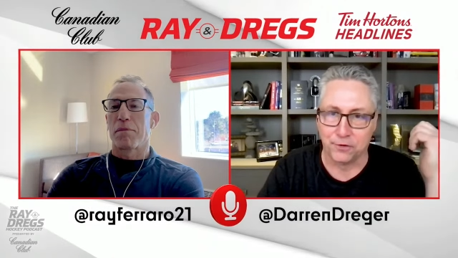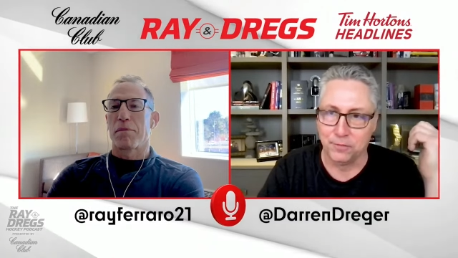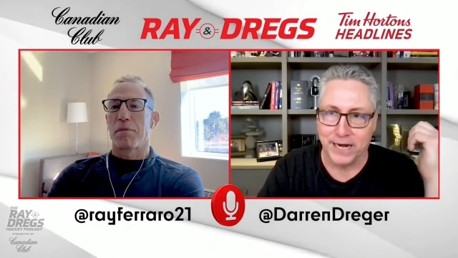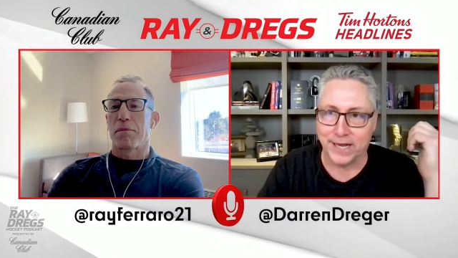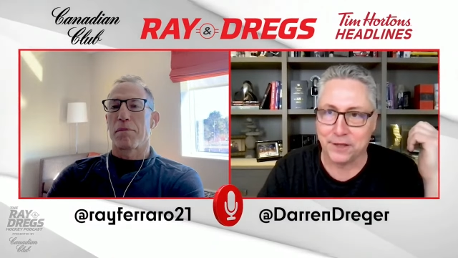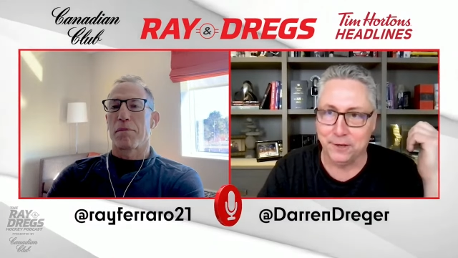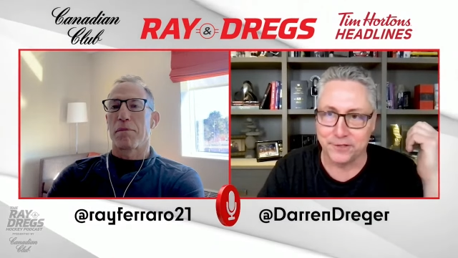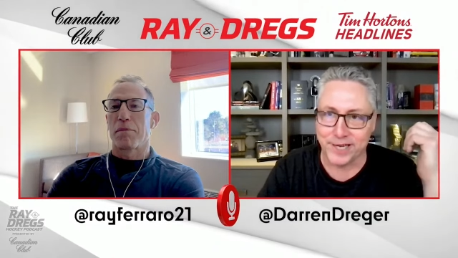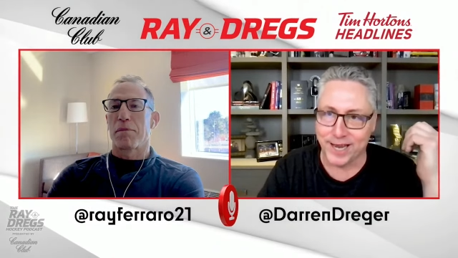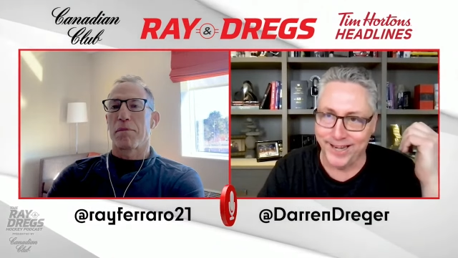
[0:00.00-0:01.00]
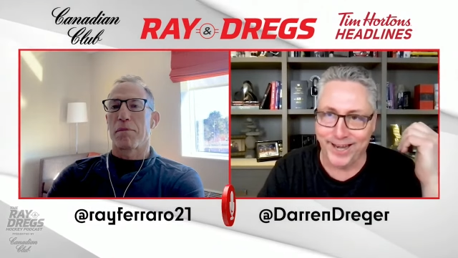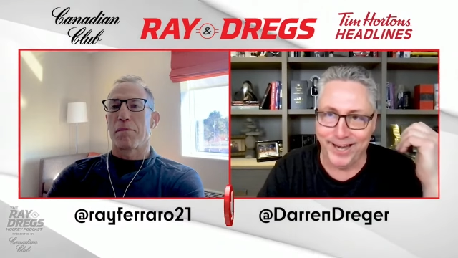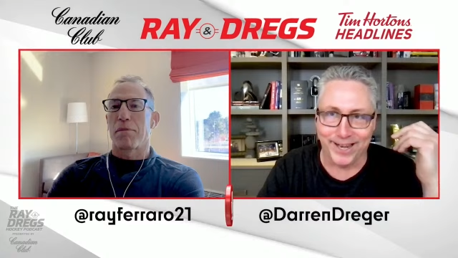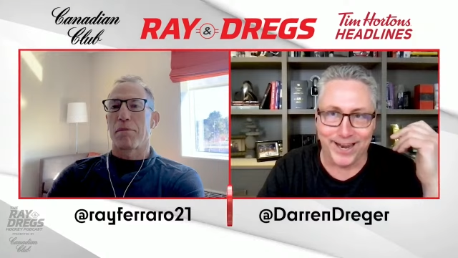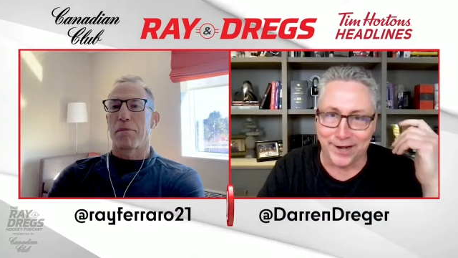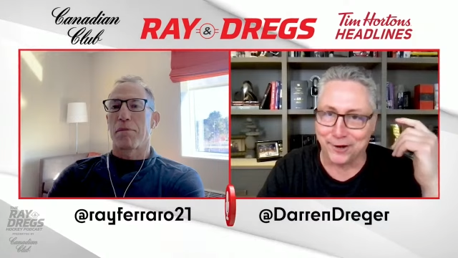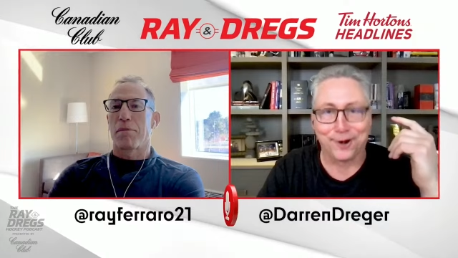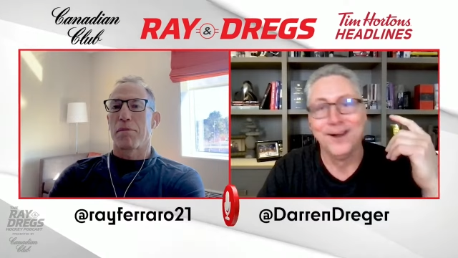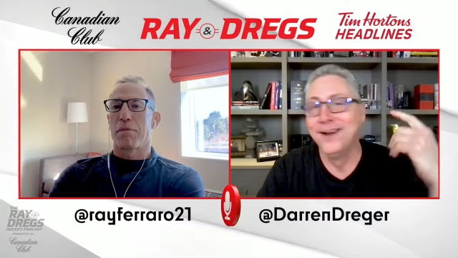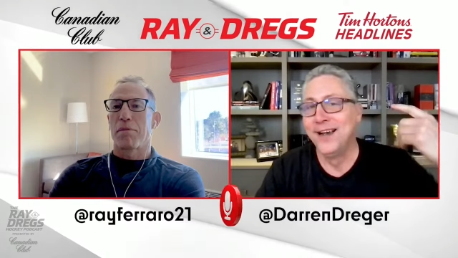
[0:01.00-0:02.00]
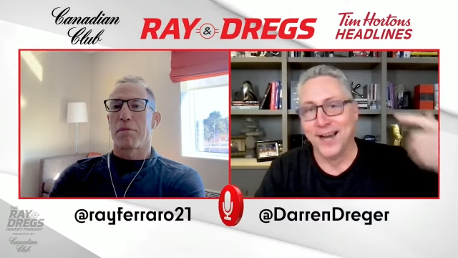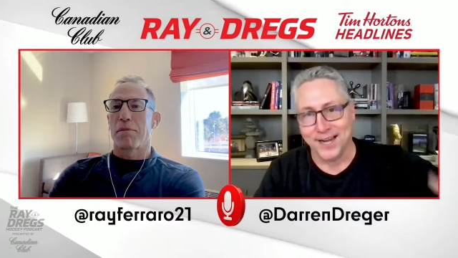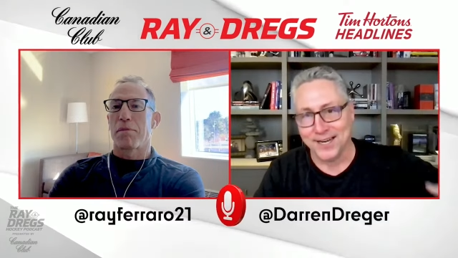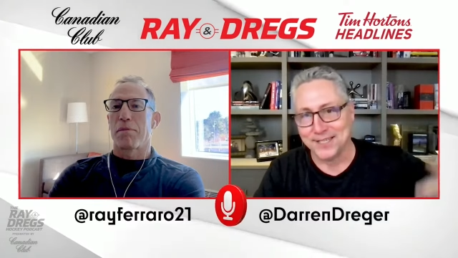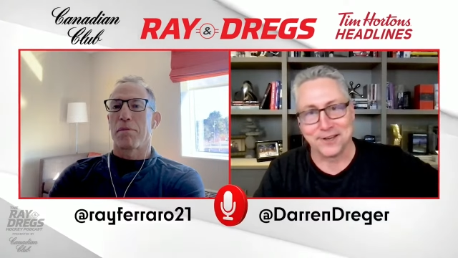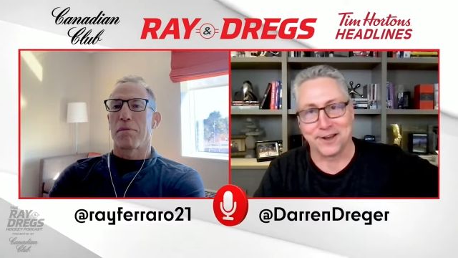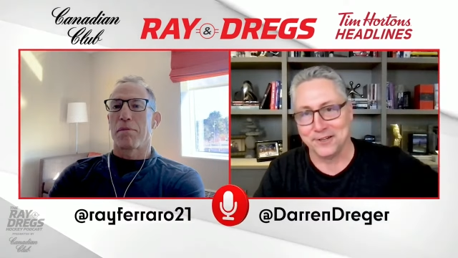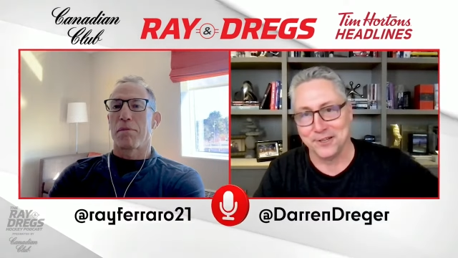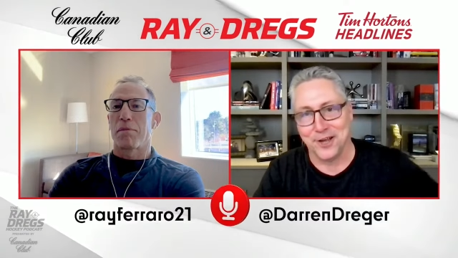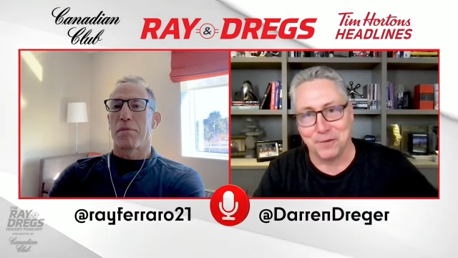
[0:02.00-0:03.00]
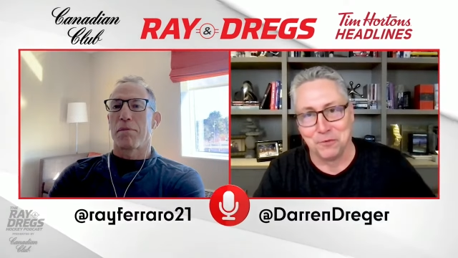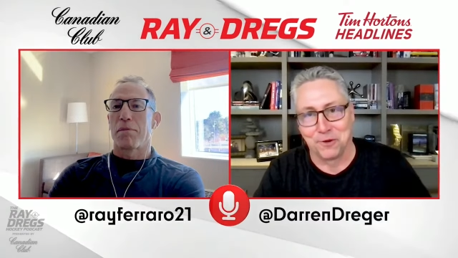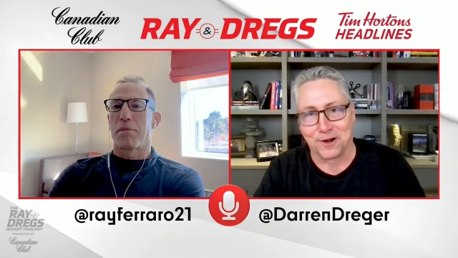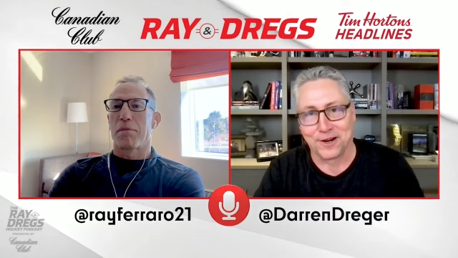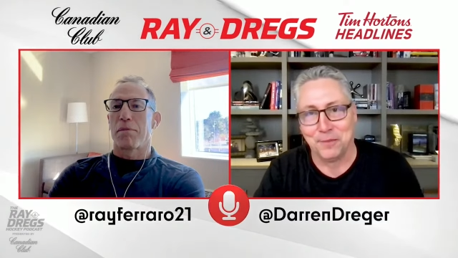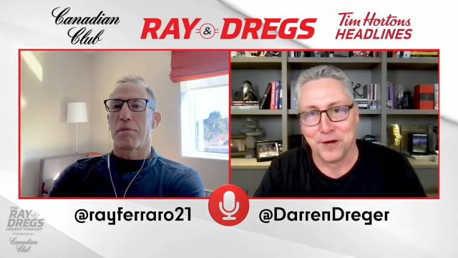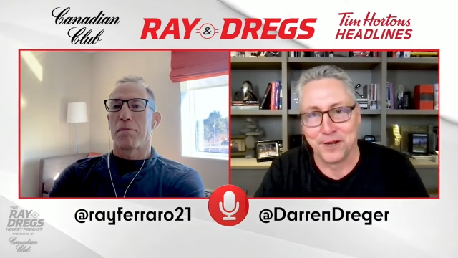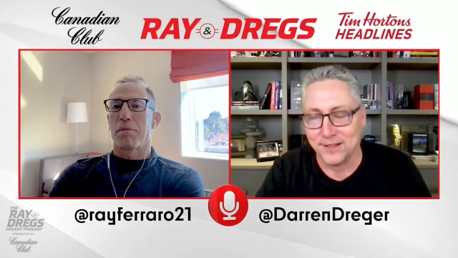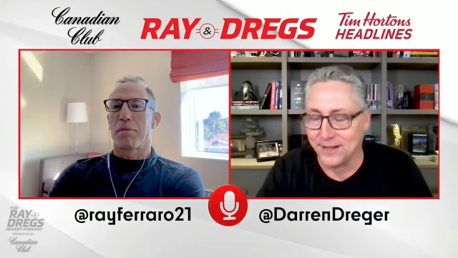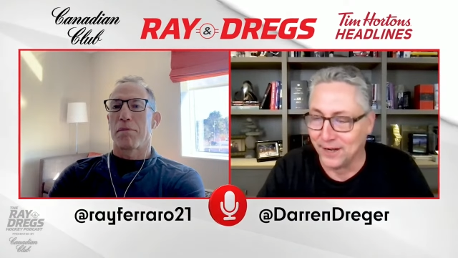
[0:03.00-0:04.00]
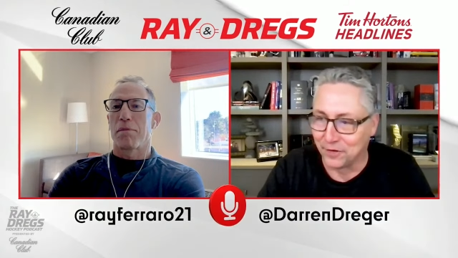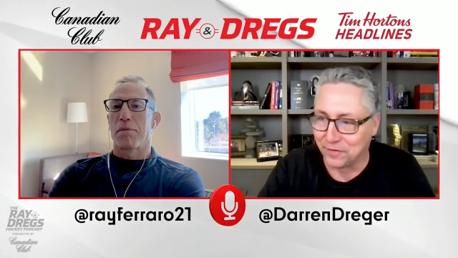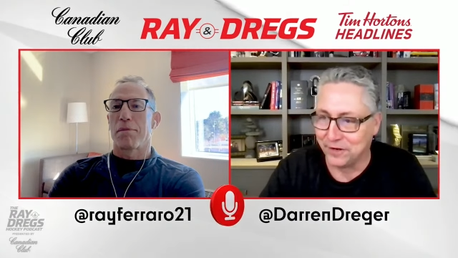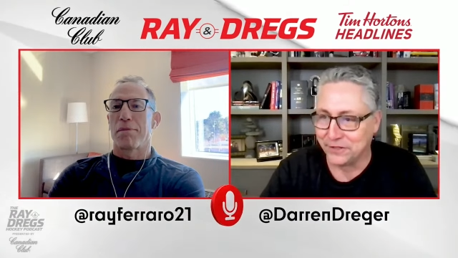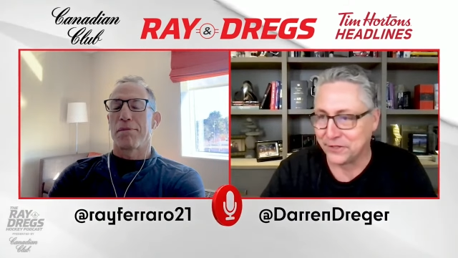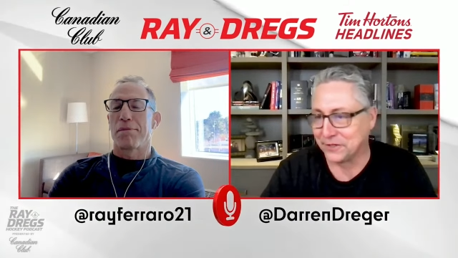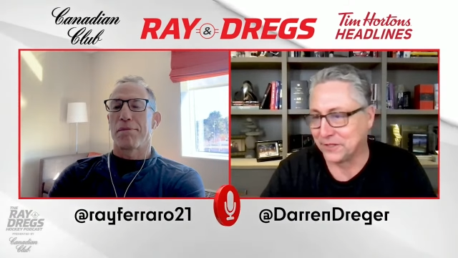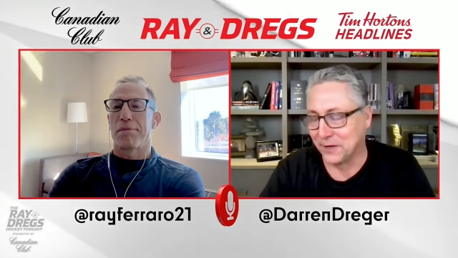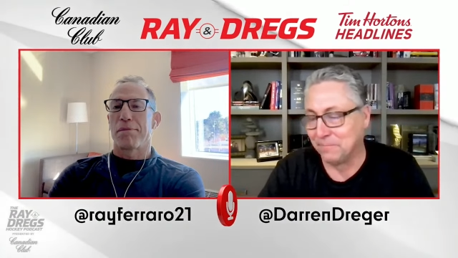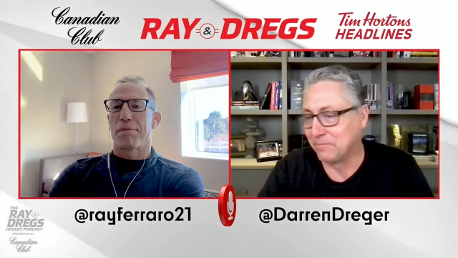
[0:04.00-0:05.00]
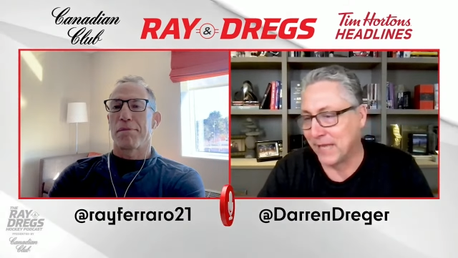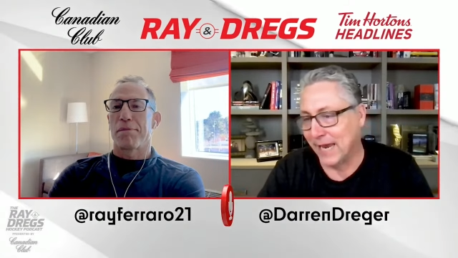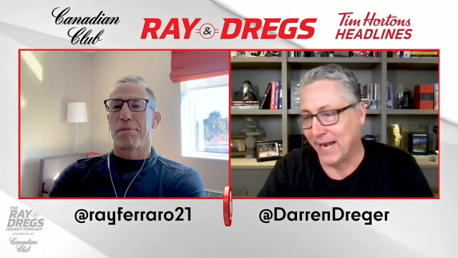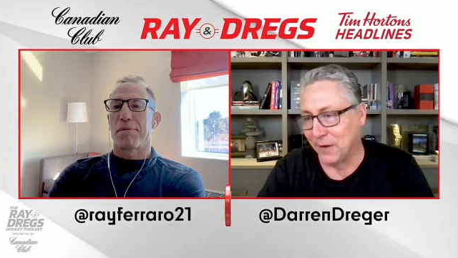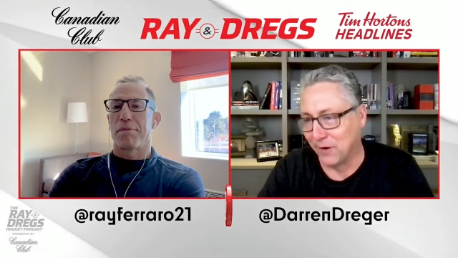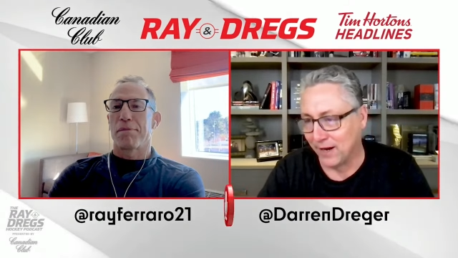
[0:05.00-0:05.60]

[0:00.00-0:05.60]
Speaker 1: Matthews and Nylander, and he's got a lot more coming in the near future. So anyway,